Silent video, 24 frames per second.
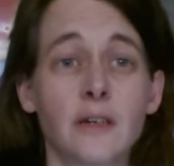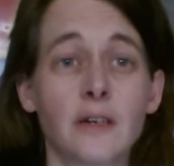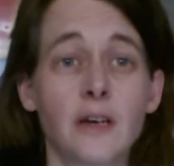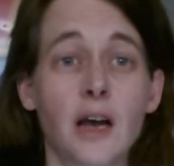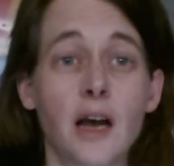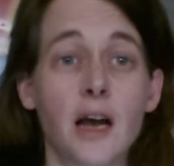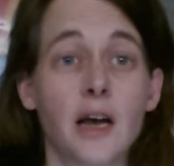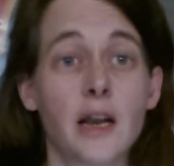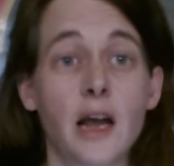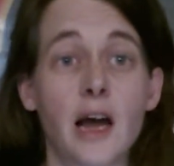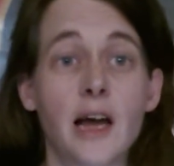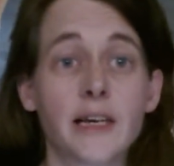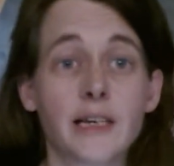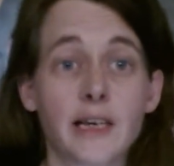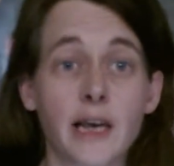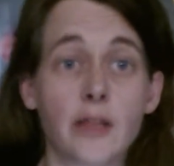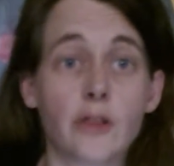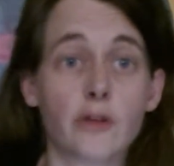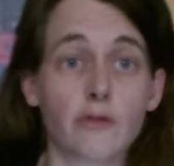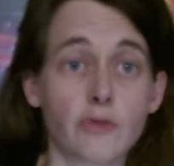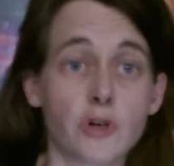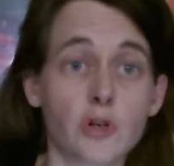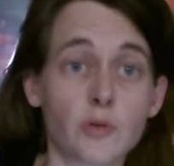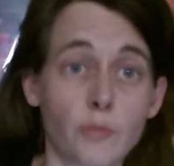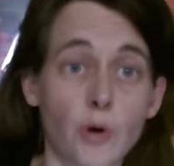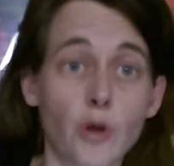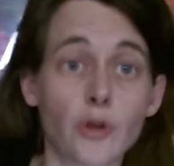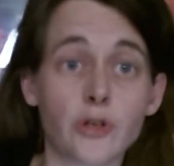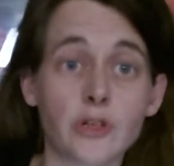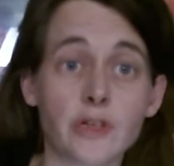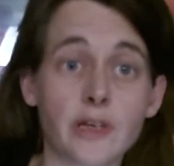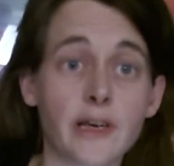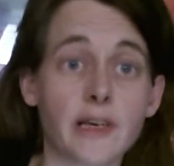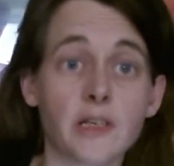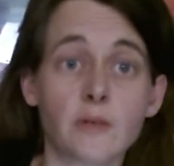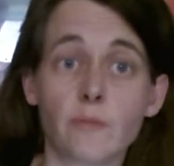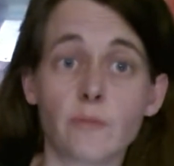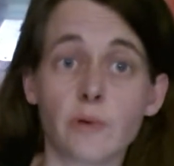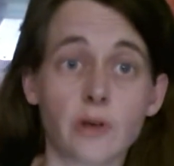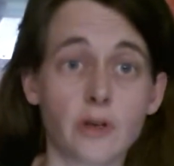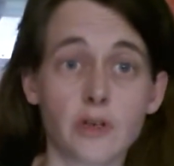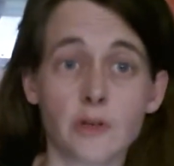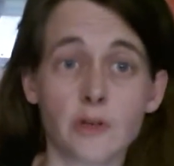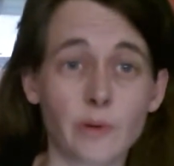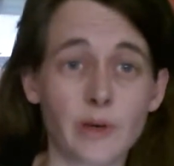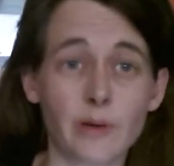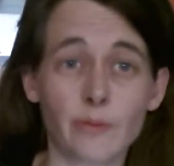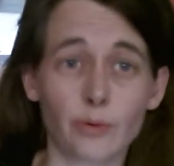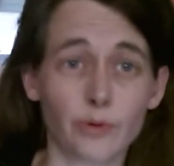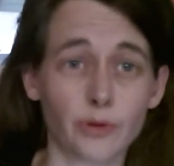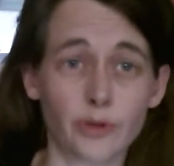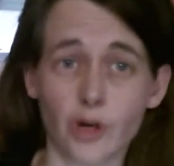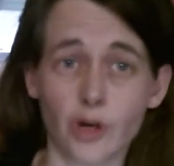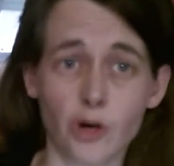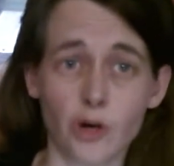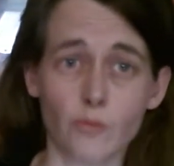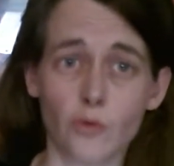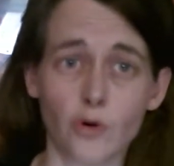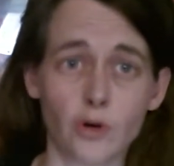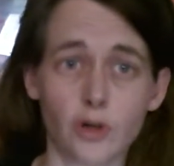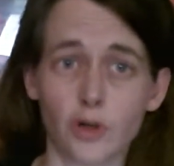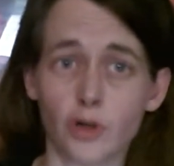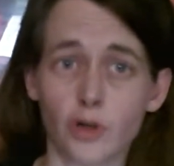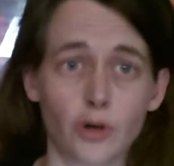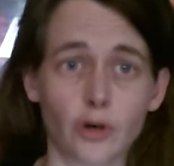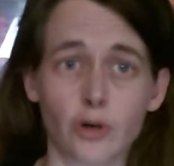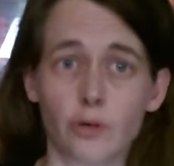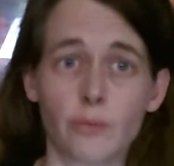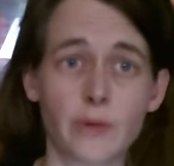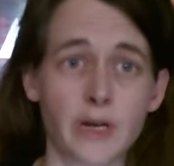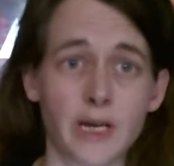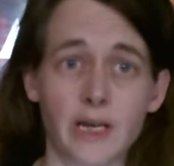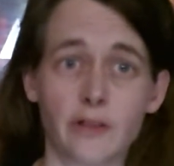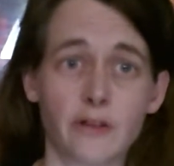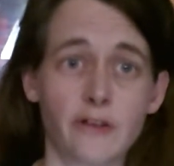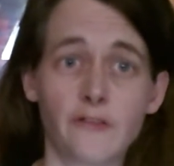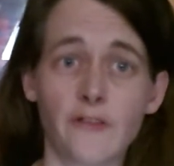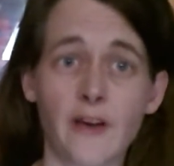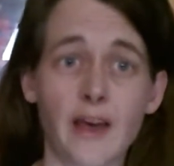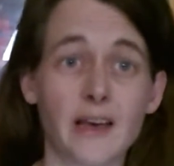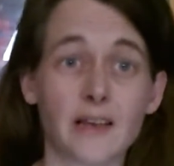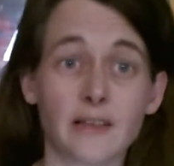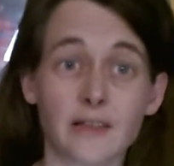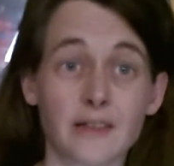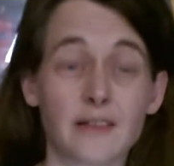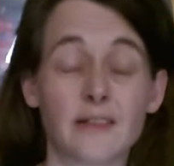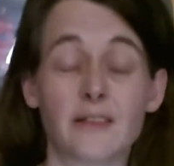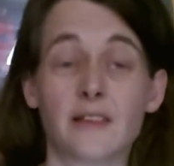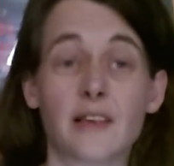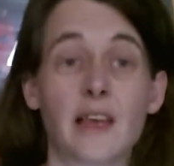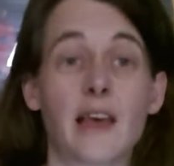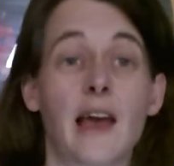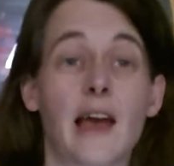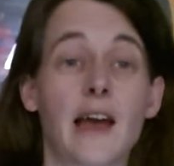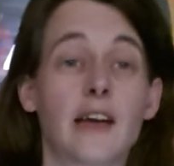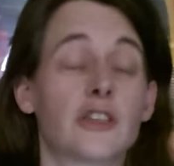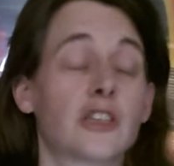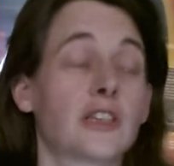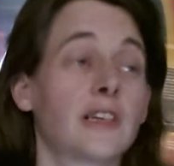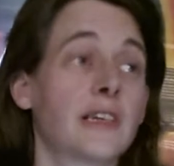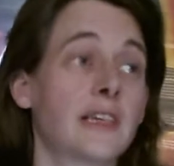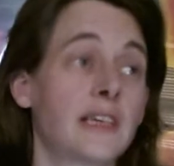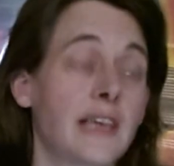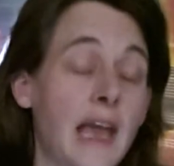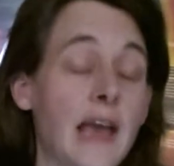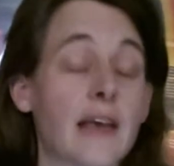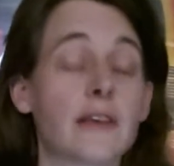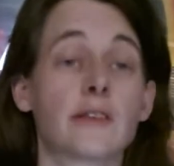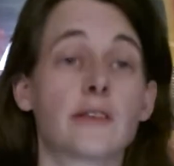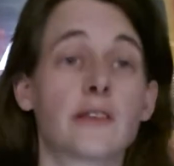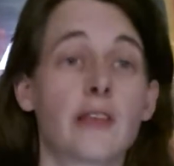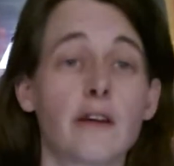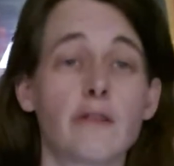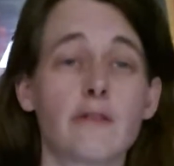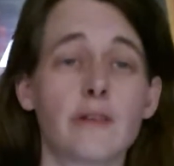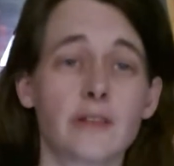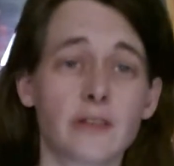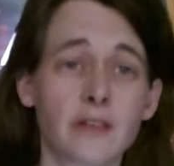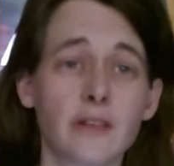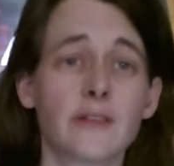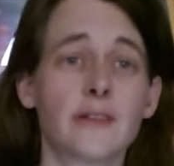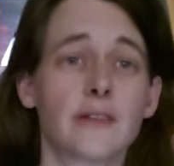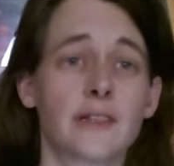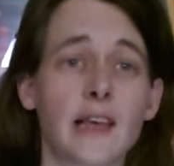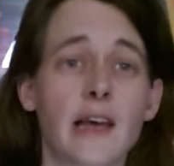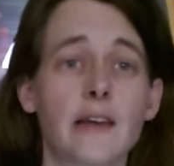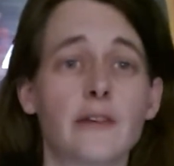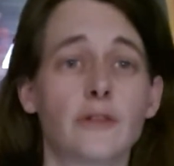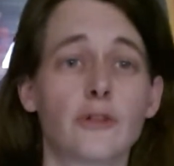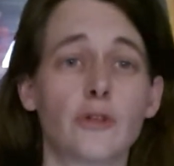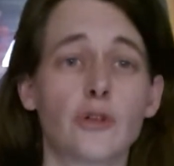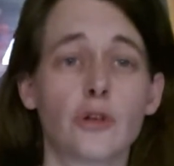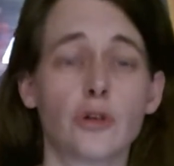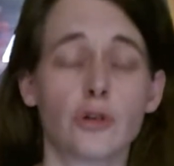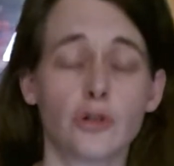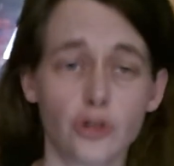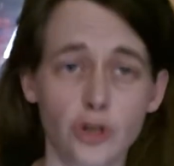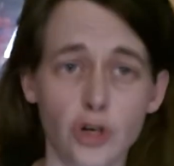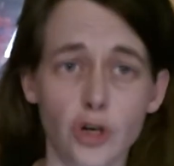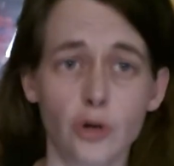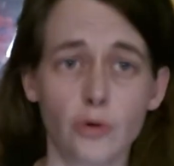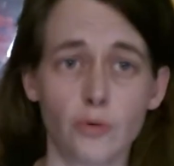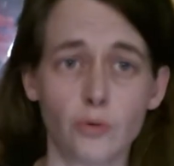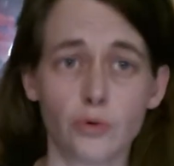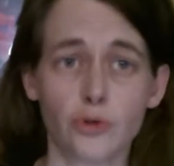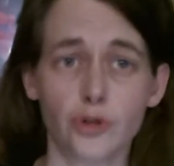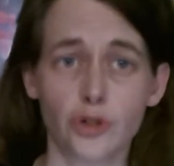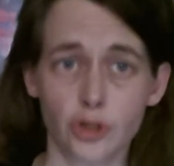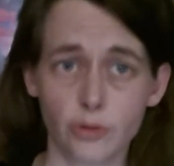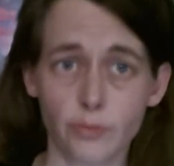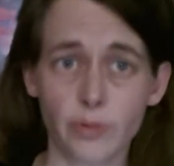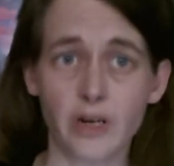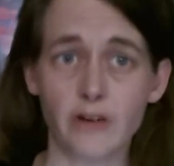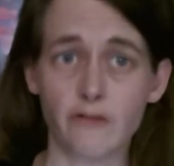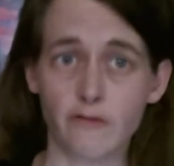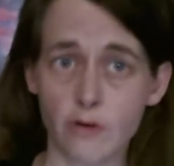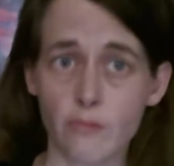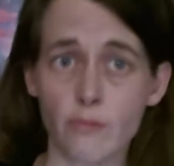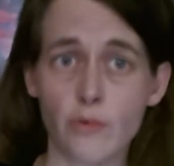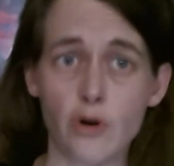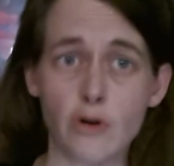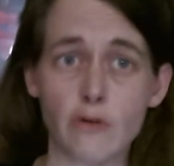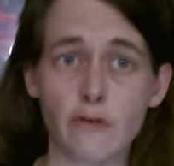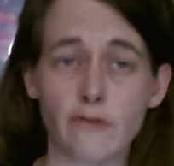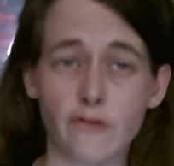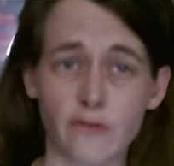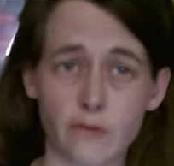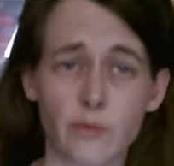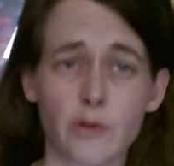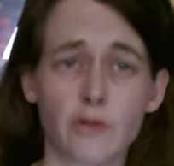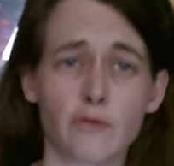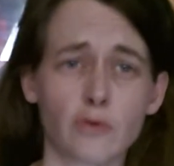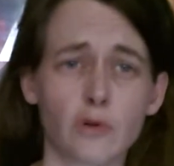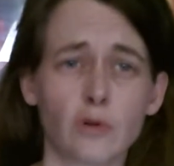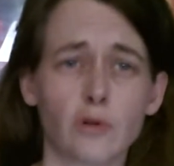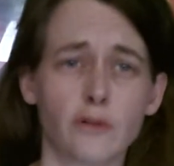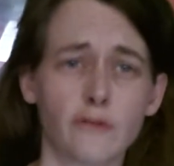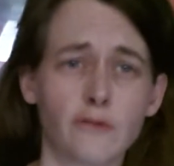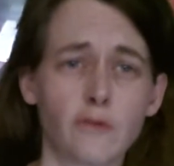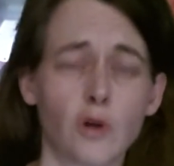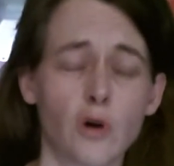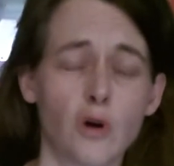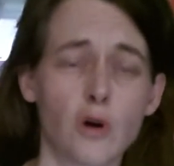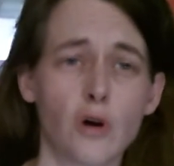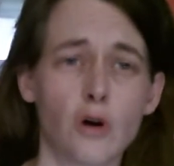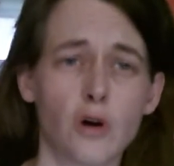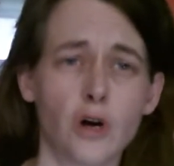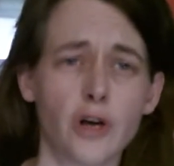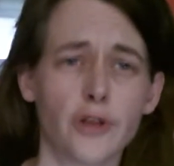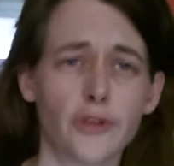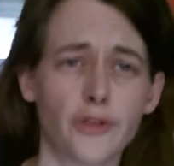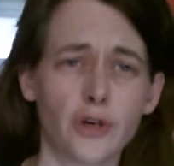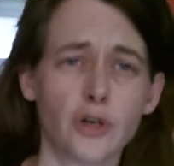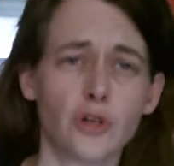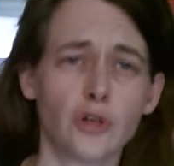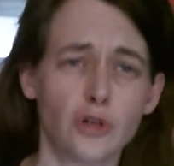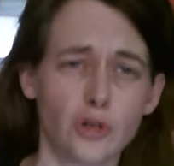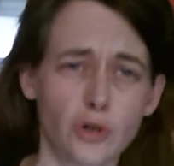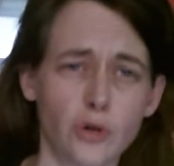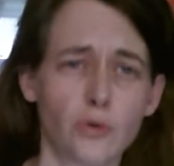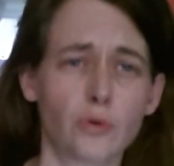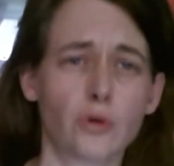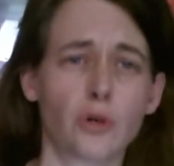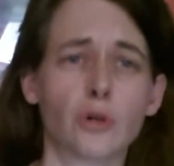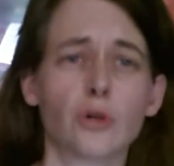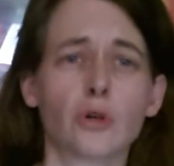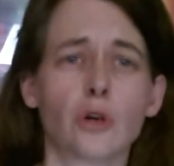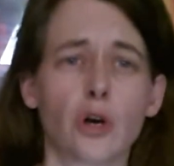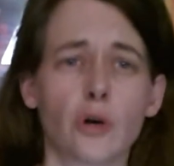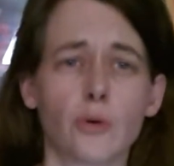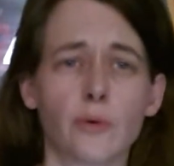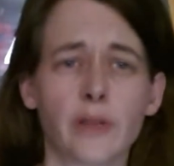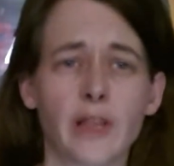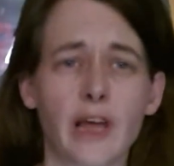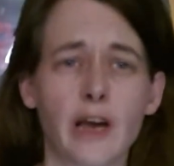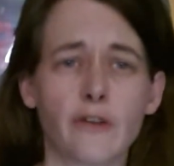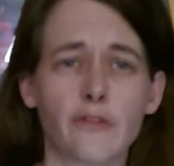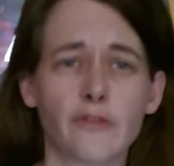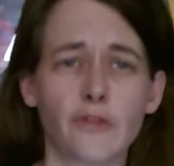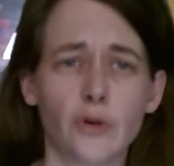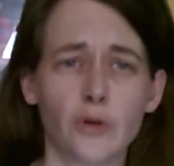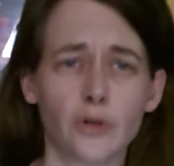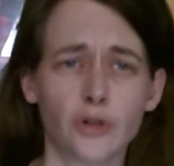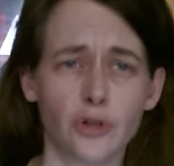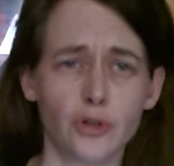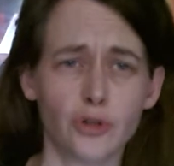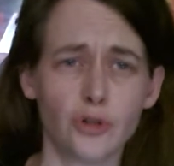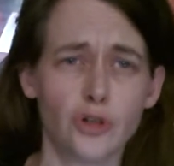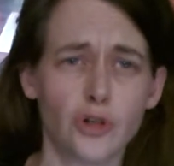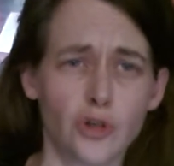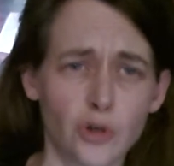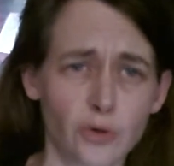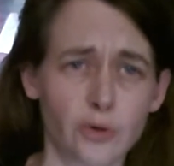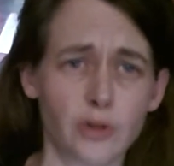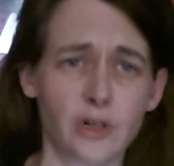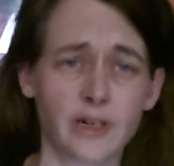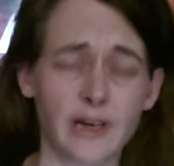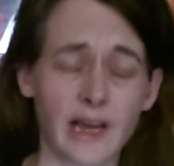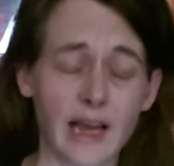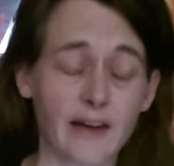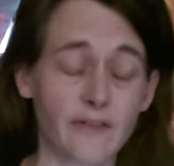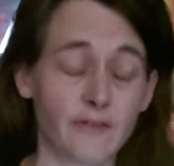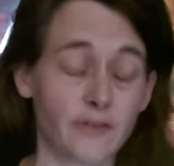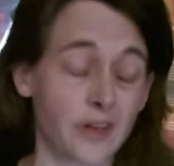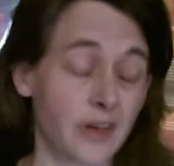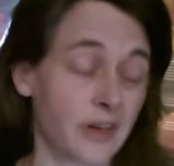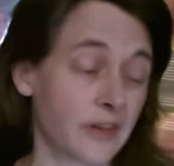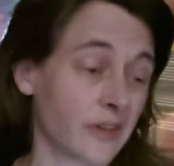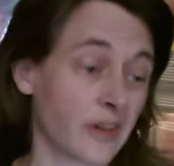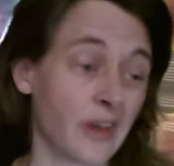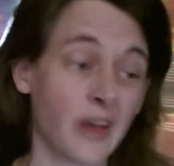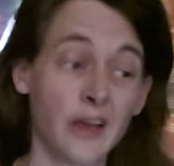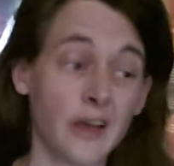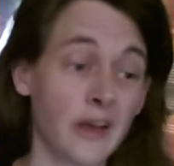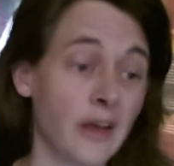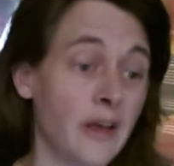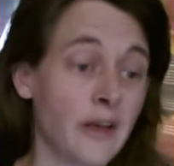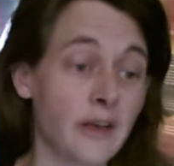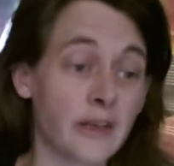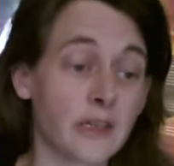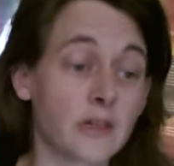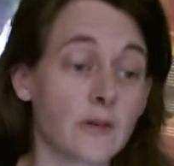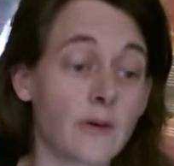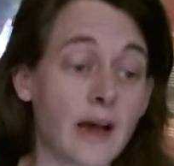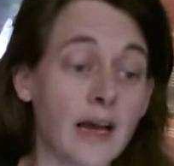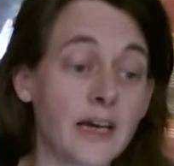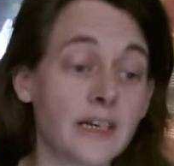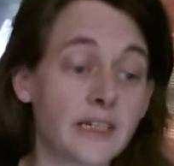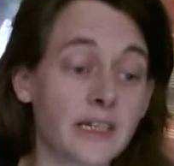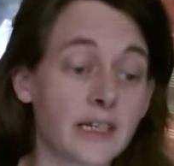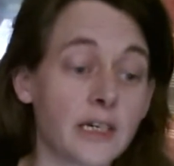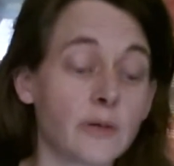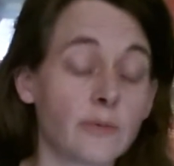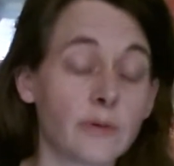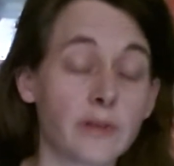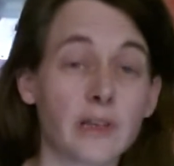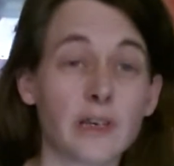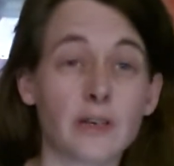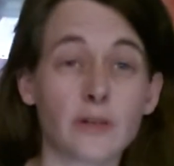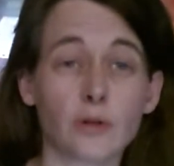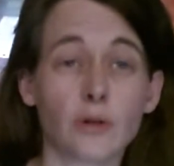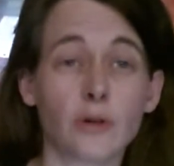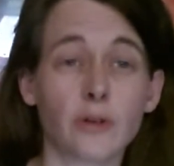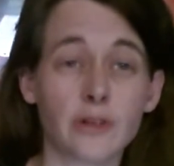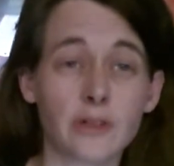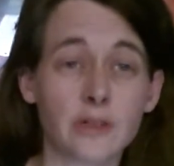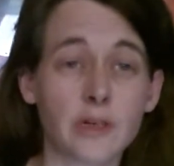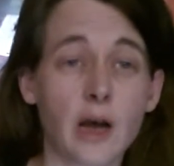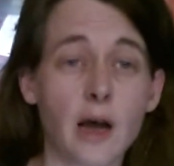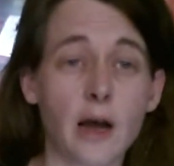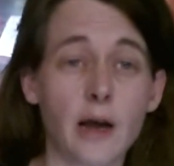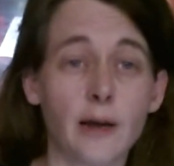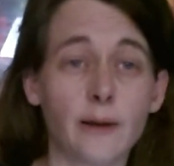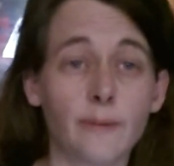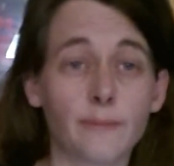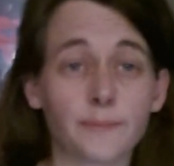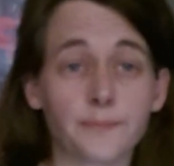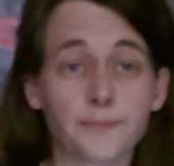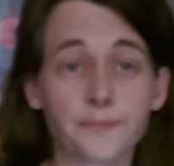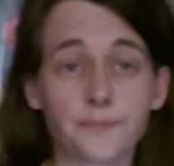And I get the responses because people don't want to look me in the face and say, actually, yes, there is consent that you should be removed from the rule of law and that you can go without food and you can have this. So I deal with this all the time.